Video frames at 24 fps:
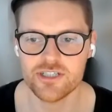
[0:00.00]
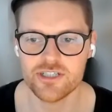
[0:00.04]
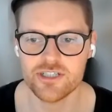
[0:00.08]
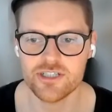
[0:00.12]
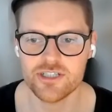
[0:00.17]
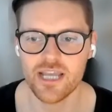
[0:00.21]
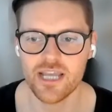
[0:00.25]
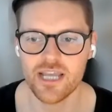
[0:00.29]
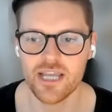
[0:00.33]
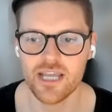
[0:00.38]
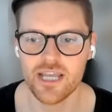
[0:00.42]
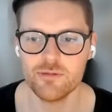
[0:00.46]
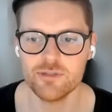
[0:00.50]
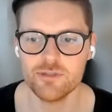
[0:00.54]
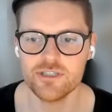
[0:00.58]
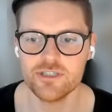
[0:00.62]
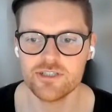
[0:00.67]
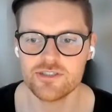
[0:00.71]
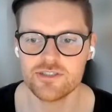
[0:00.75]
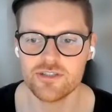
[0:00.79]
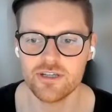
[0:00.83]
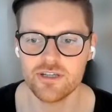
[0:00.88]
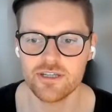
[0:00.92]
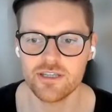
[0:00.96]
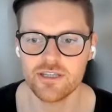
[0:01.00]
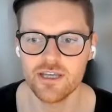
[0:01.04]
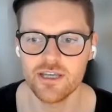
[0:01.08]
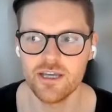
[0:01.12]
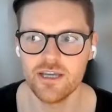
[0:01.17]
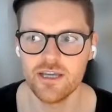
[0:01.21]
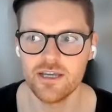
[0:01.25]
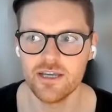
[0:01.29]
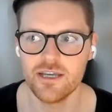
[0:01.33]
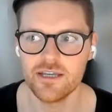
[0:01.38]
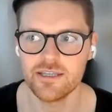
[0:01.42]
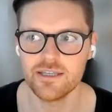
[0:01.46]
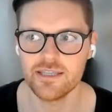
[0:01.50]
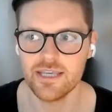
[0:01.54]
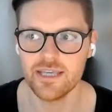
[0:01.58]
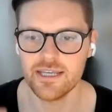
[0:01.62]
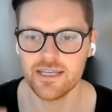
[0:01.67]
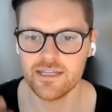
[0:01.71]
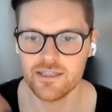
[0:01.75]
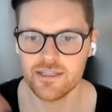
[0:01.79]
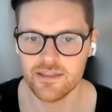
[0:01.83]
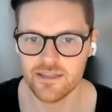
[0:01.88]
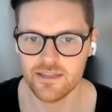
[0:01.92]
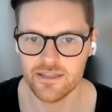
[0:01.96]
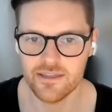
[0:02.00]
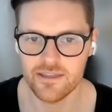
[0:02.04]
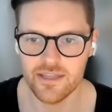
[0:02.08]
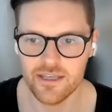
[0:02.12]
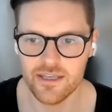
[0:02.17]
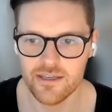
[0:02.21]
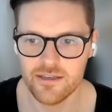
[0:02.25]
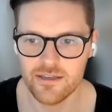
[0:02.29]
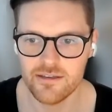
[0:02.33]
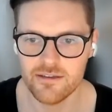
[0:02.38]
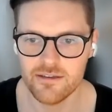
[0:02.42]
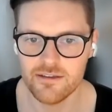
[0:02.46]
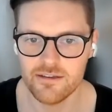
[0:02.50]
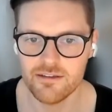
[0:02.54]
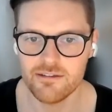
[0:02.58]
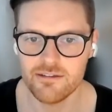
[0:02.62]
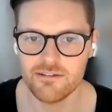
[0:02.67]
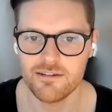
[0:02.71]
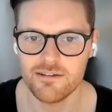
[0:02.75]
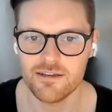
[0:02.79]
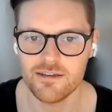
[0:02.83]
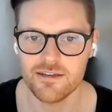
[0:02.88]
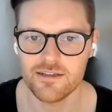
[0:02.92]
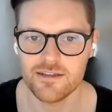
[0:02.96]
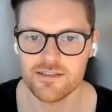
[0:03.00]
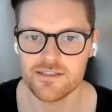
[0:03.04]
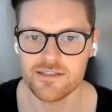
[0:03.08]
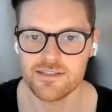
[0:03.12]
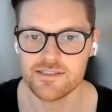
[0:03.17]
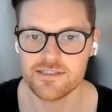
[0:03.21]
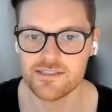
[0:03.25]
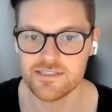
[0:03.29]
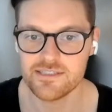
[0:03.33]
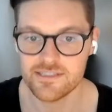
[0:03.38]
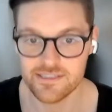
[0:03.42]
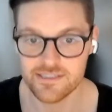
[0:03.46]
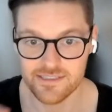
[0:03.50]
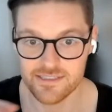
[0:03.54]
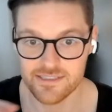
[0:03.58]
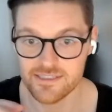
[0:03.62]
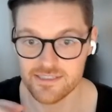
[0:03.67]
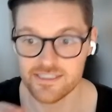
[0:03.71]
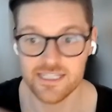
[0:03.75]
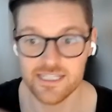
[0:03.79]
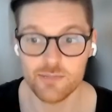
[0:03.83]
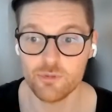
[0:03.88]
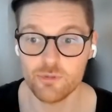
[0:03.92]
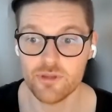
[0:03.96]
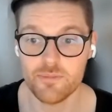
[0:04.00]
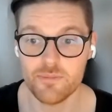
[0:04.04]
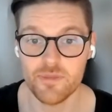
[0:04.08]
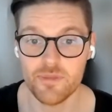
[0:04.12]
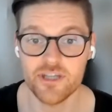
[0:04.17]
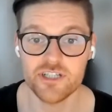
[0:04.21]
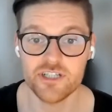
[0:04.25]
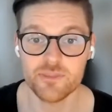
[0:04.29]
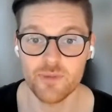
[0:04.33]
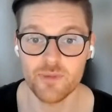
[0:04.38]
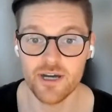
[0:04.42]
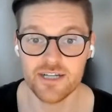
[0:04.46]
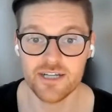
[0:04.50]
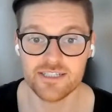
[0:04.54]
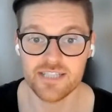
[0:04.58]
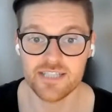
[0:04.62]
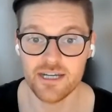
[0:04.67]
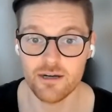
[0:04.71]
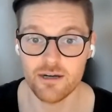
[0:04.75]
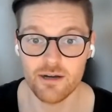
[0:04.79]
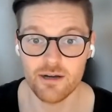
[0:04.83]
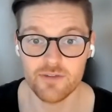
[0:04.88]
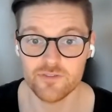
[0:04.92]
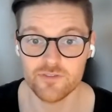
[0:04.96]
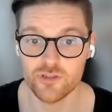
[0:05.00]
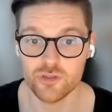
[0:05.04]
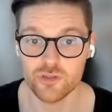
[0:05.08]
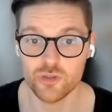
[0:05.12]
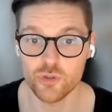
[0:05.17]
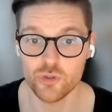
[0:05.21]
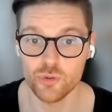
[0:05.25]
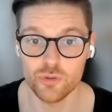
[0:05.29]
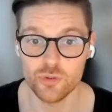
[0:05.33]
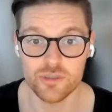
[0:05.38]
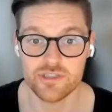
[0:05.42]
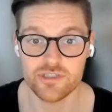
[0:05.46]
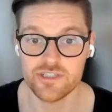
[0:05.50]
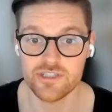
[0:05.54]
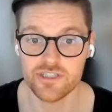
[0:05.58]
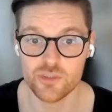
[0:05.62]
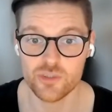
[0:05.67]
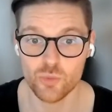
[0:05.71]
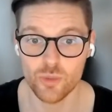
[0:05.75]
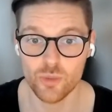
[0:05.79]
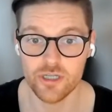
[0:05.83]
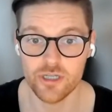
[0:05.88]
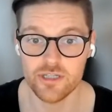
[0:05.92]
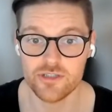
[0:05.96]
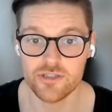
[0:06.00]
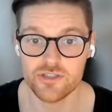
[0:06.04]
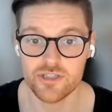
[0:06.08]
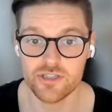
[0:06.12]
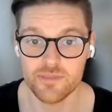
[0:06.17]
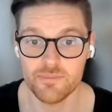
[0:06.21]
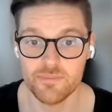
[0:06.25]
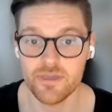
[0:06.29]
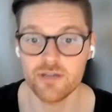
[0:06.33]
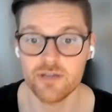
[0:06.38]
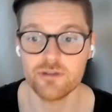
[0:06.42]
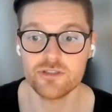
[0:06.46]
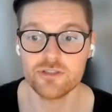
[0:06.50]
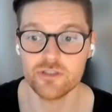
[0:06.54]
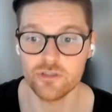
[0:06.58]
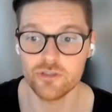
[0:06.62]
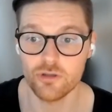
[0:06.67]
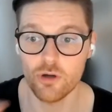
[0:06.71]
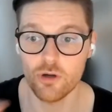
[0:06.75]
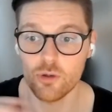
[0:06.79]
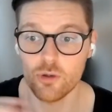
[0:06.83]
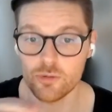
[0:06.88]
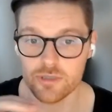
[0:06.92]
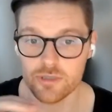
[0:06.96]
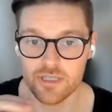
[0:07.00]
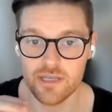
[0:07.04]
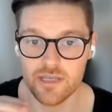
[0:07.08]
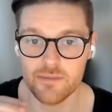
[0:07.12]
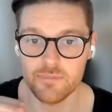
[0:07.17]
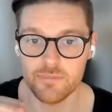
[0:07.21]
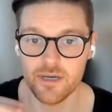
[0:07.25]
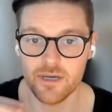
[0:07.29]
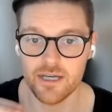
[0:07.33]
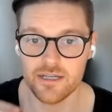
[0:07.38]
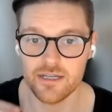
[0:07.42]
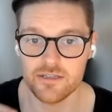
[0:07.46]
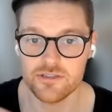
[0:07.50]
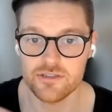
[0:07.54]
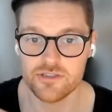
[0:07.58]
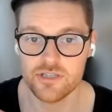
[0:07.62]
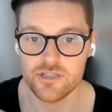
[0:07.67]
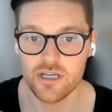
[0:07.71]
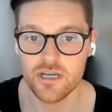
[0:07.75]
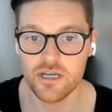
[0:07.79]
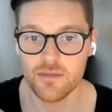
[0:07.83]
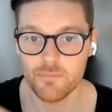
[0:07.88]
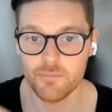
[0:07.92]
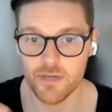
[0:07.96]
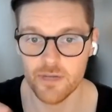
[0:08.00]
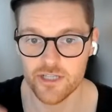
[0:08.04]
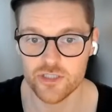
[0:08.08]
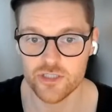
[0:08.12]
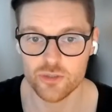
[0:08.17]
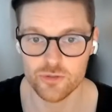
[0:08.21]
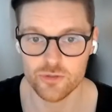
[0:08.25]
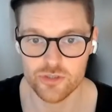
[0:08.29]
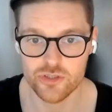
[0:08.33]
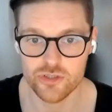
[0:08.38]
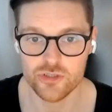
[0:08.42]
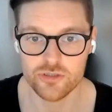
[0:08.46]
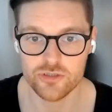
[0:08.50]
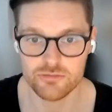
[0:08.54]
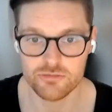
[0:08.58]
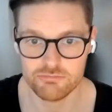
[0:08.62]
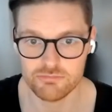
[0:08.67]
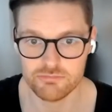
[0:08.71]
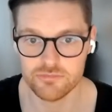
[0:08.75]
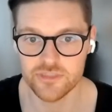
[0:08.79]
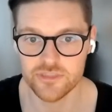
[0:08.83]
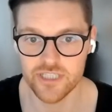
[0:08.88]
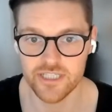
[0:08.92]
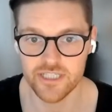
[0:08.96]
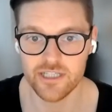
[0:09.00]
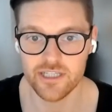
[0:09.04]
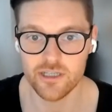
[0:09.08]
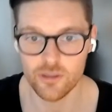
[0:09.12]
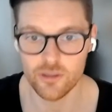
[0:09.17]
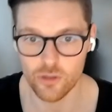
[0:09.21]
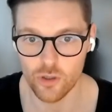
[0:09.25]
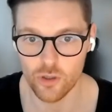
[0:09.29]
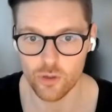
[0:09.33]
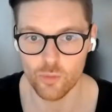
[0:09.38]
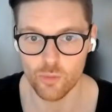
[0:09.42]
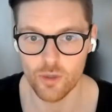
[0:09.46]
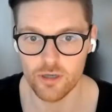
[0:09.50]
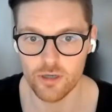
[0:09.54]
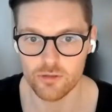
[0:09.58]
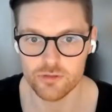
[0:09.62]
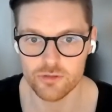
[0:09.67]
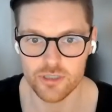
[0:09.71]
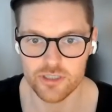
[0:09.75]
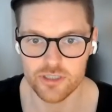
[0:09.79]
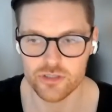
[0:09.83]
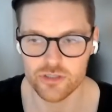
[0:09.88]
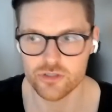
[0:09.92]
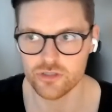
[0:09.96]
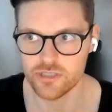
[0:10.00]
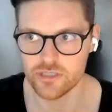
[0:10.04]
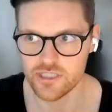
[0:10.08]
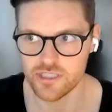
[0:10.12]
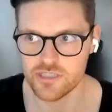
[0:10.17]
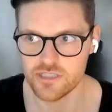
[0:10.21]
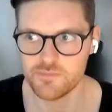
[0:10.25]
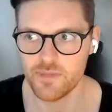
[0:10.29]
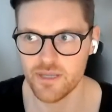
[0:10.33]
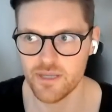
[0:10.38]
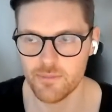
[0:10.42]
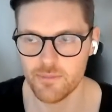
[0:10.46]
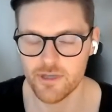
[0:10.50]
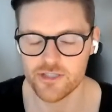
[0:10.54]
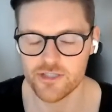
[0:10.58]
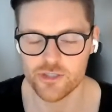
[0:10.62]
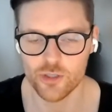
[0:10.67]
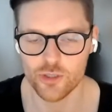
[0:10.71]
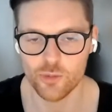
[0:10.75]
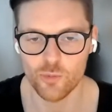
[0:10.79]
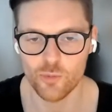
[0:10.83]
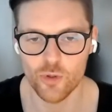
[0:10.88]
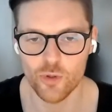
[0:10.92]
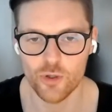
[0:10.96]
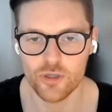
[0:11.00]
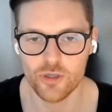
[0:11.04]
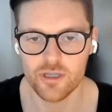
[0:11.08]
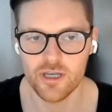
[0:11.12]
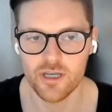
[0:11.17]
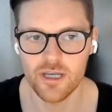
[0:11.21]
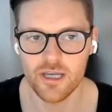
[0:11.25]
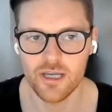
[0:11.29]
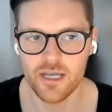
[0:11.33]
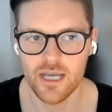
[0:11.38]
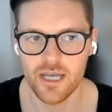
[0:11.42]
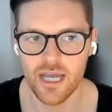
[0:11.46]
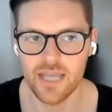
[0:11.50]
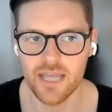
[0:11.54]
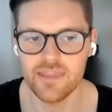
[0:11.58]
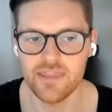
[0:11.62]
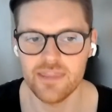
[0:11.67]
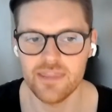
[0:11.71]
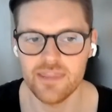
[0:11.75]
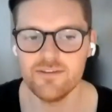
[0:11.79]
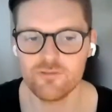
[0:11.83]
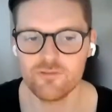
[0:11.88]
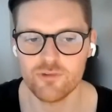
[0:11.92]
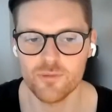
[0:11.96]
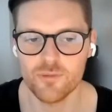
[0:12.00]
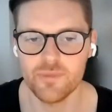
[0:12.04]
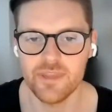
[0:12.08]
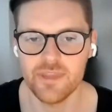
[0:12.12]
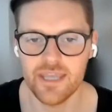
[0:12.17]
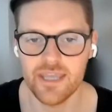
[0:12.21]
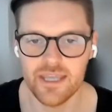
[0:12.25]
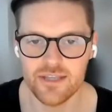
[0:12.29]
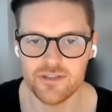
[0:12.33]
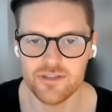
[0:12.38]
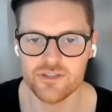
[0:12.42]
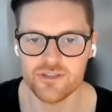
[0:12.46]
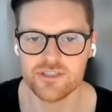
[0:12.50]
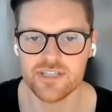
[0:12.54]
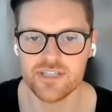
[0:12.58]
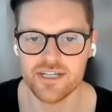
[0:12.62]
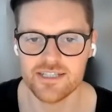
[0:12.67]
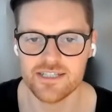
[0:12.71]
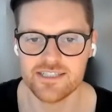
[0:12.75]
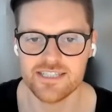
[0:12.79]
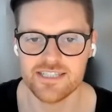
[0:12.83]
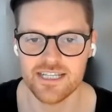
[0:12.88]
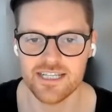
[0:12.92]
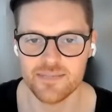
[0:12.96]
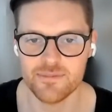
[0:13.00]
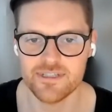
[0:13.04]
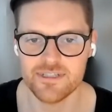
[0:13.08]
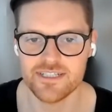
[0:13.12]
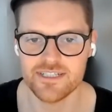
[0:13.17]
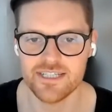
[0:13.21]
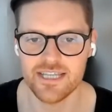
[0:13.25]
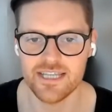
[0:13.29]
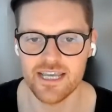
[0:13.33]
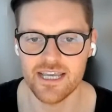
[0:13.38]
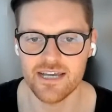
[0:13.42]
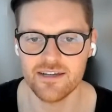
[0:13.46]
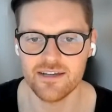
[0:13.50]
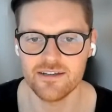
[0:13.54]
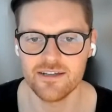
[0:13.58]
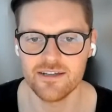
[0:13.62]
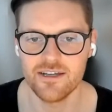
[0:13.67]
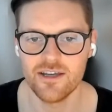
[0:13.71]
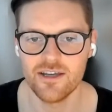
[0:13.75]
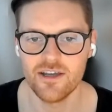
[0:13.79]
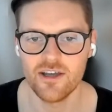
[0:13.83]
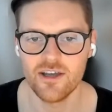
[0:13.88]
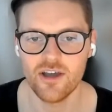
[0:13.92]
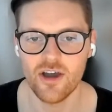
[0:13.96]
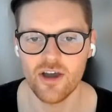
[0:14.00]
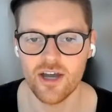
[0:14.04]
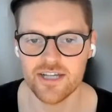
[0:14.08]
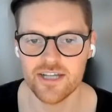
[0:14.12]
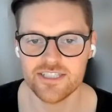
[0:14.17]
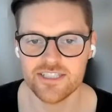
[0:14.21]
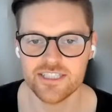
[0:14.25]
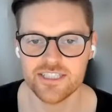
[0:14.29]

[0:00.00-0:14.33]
How about we just like get it in there, see what the benchmarks are after 2 to 6 weeks, compare it to your older campaigns, make sure it's ticking along well. Like, is PMax going to work? And then from there, you start segmenting out. Right. I actually